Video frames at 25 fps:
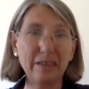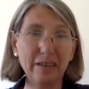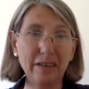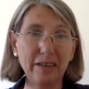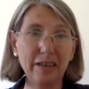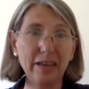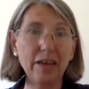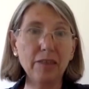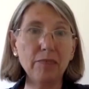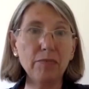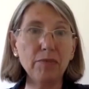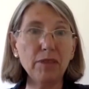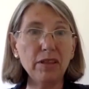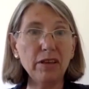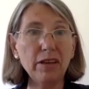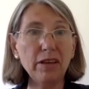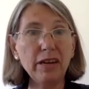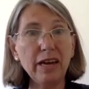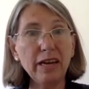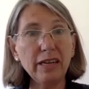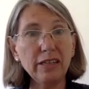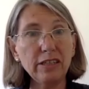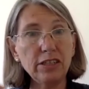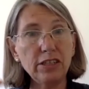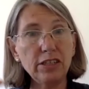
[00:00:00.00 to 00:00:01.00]
Yeah, but then
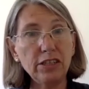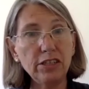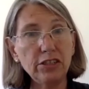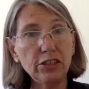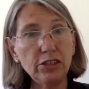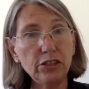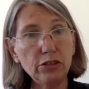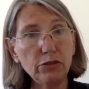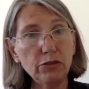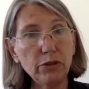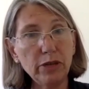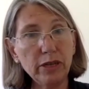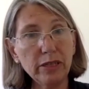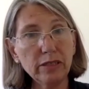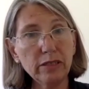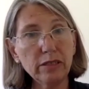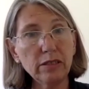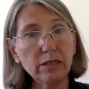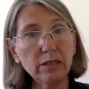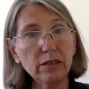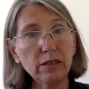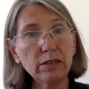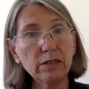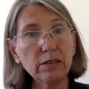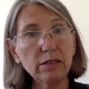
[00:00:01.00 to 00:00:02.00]
actually to do
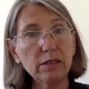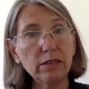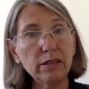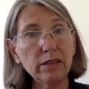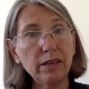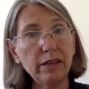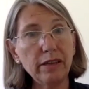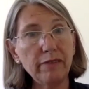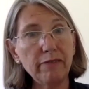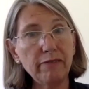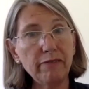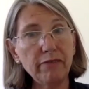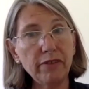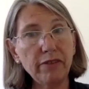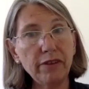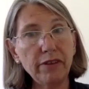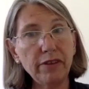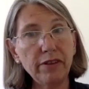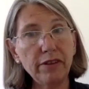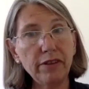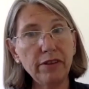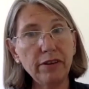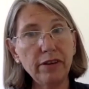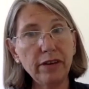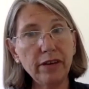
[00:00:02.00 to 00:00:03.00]
exercise and then find
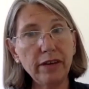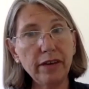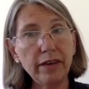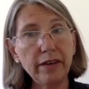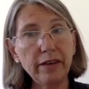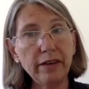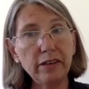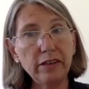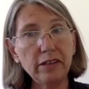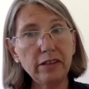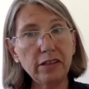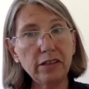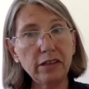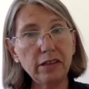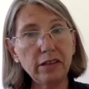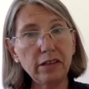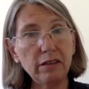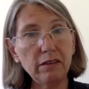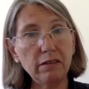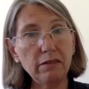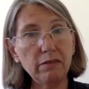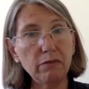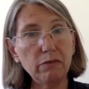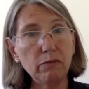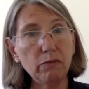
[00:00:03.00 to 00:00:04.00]
that you get energy
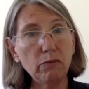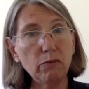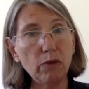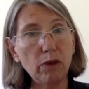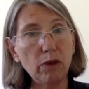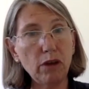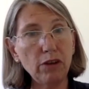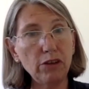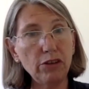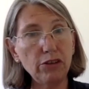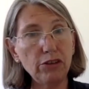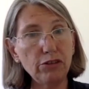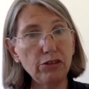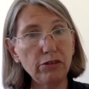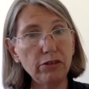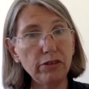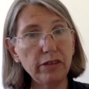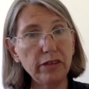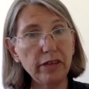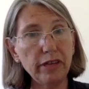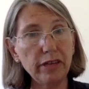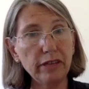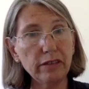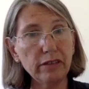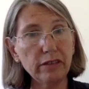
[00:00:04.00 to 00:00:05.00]
while you're doing the
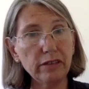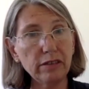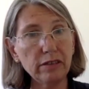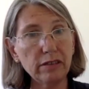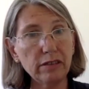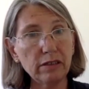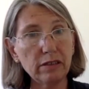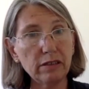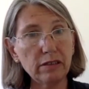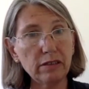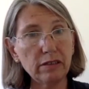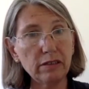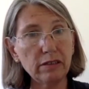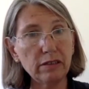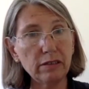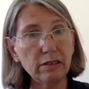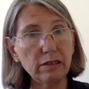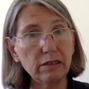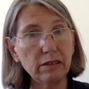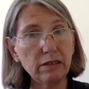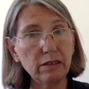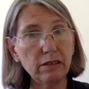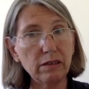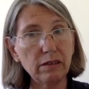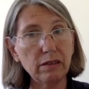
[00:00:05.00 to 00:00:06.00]
exercise,
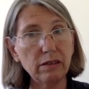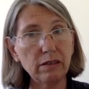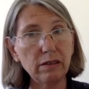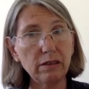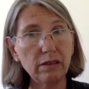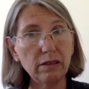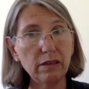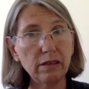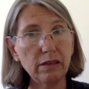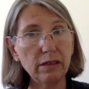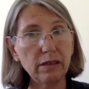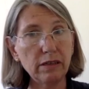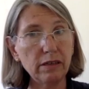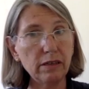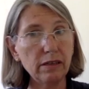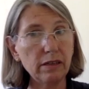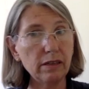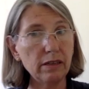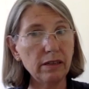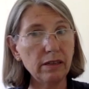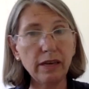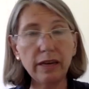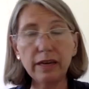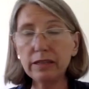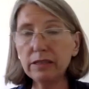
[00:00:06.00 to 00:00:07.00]

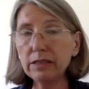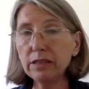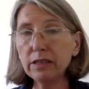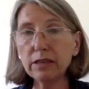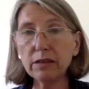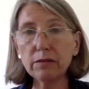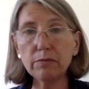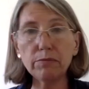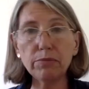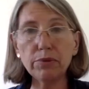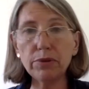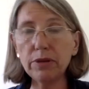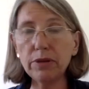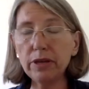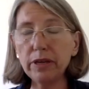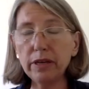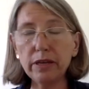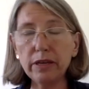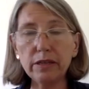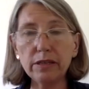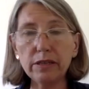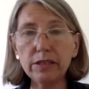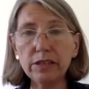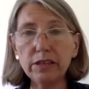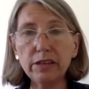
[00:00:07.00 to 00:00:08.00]
that's a
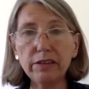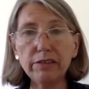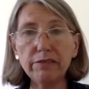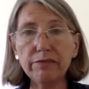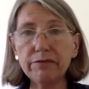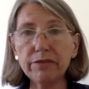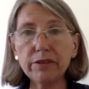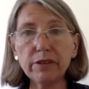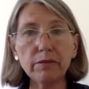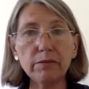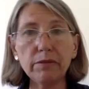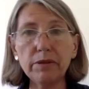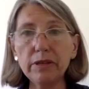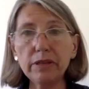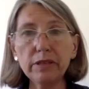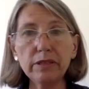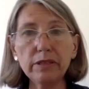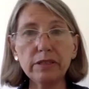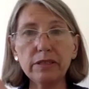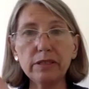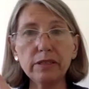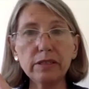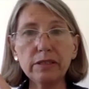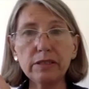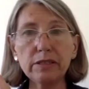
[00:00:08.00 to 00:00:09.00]
complete shift. I mean,
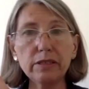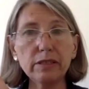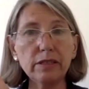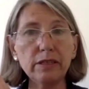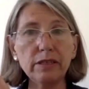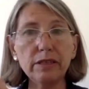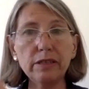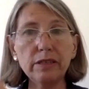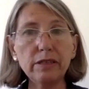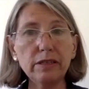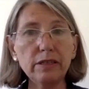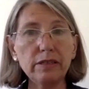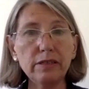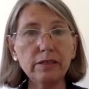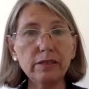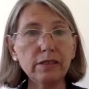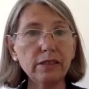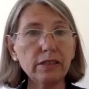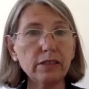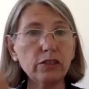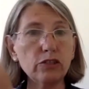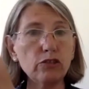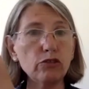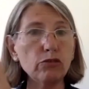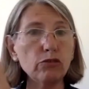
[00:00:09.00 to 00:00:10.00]
it's
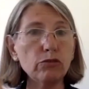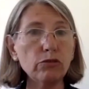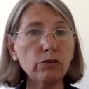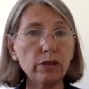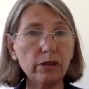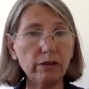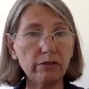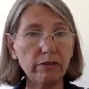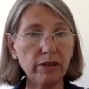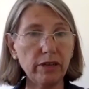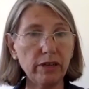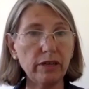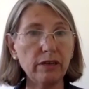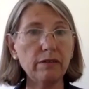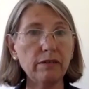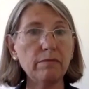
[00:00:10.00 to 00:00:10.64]
extraordinary.